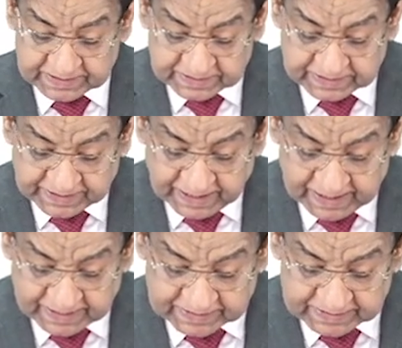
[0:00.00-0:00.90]

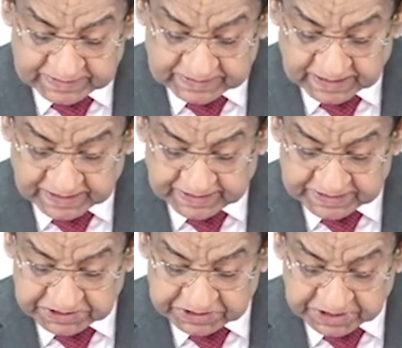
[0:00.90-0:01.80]
That
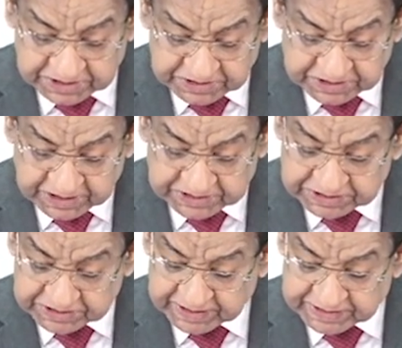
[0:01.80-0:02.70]
certain structural
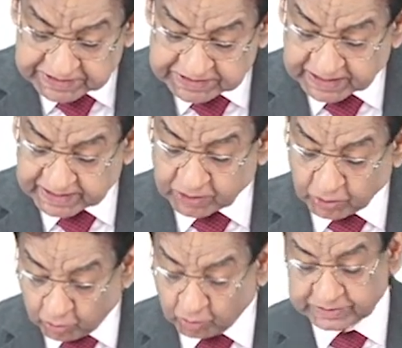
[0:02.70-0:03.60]
changes occur in the
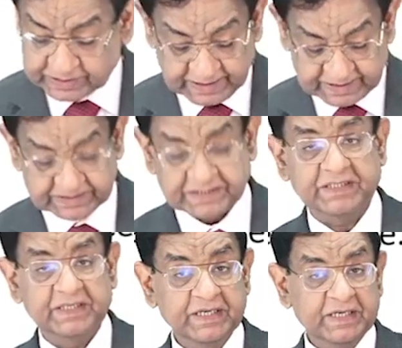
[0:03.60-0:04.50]
host cells.